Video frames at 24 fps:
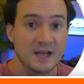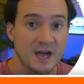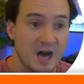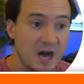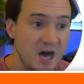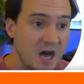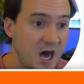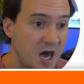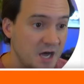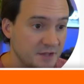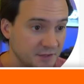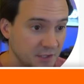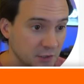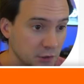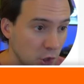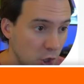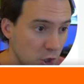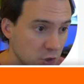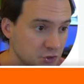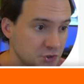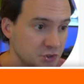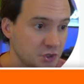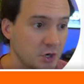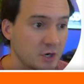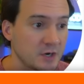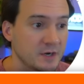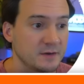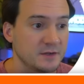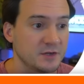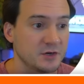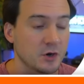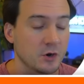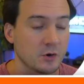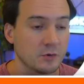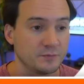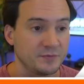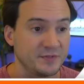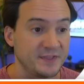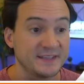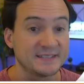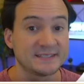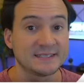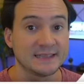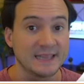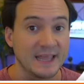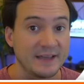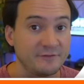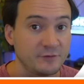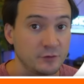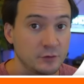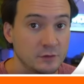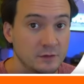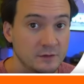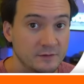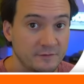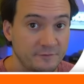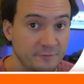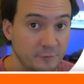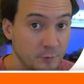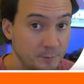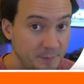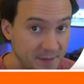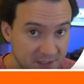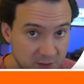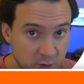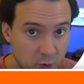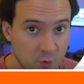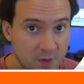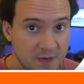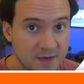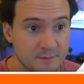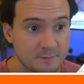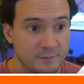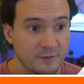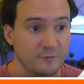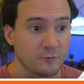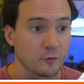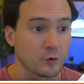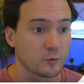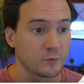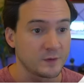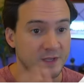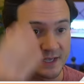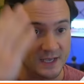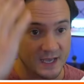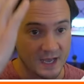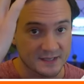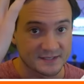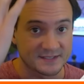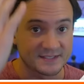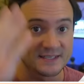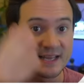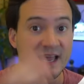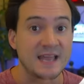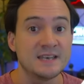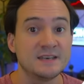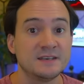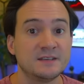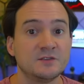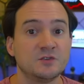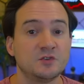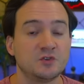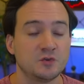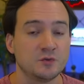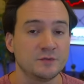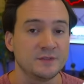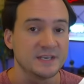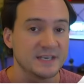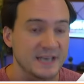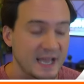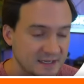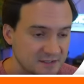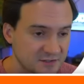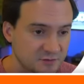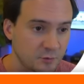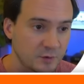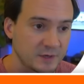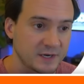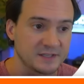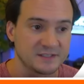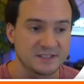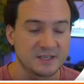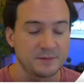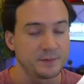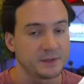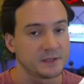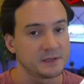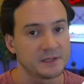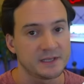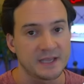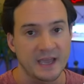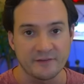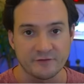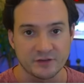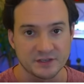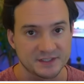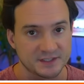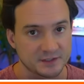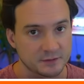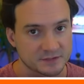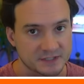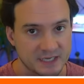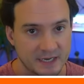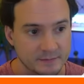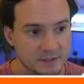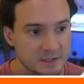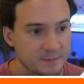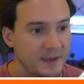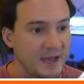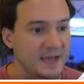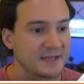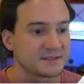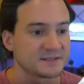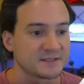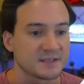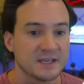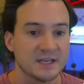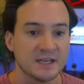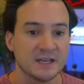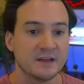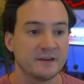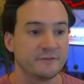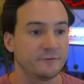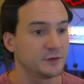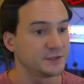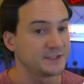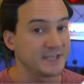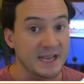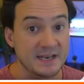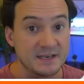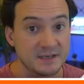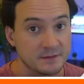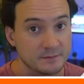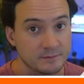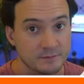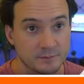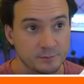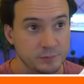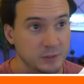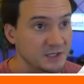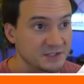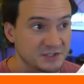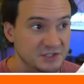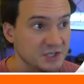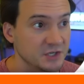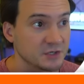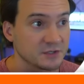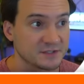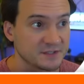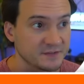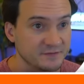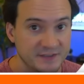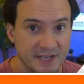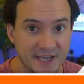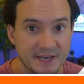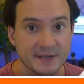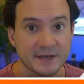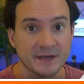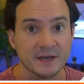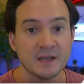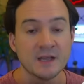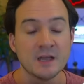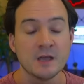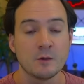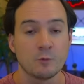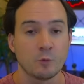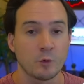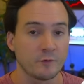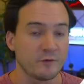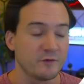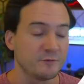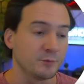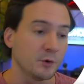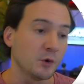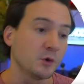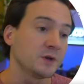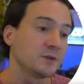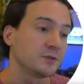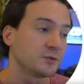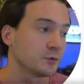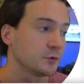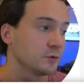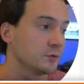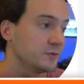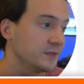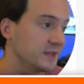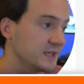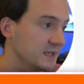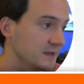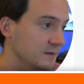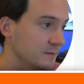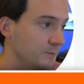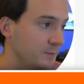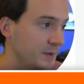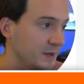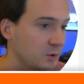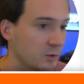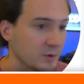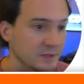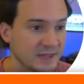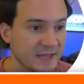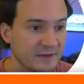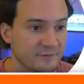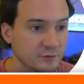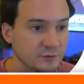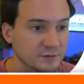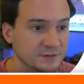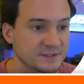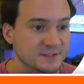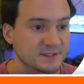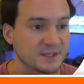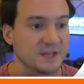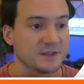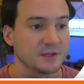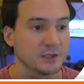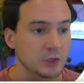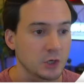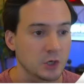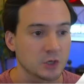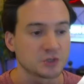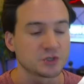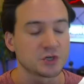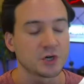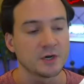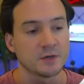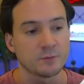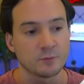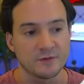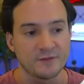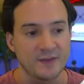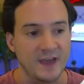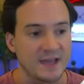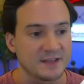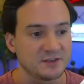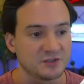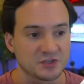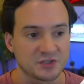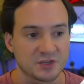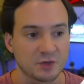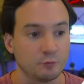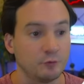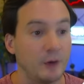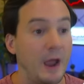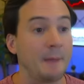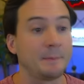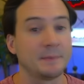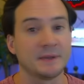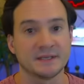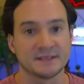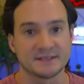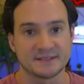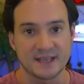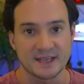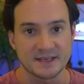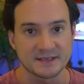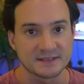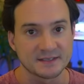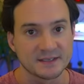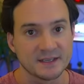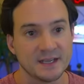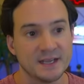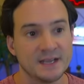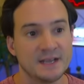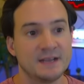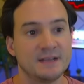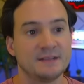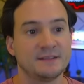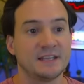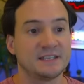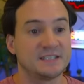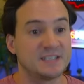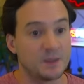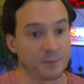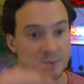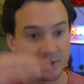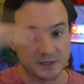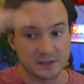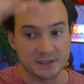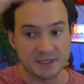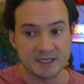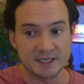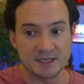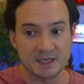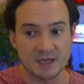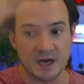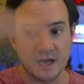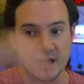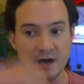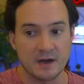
on the log chart, this level for Bitcoin before we ascend to the next one. And typically every single time in the past for 10 plus years of data where we've broken through the Bitcoin levels on the log chart, we've had just a rapid ascent that typically